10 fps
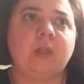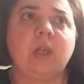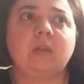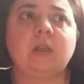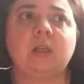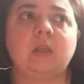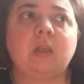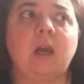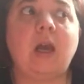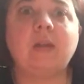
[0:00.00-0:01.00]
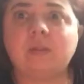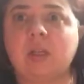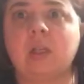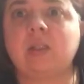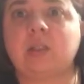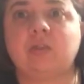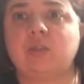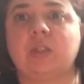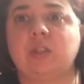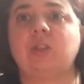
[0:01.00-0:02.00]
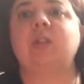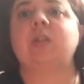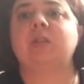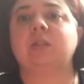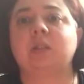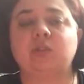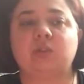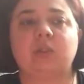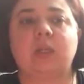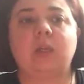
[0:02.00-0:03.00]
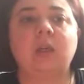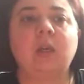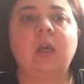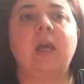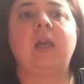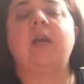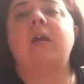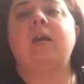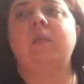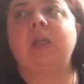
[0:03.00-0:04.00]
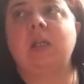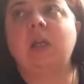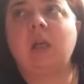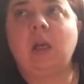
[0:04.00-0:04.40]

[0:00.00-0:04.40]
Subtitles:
I think it's interesting. She thinks it's interesting. And I mean,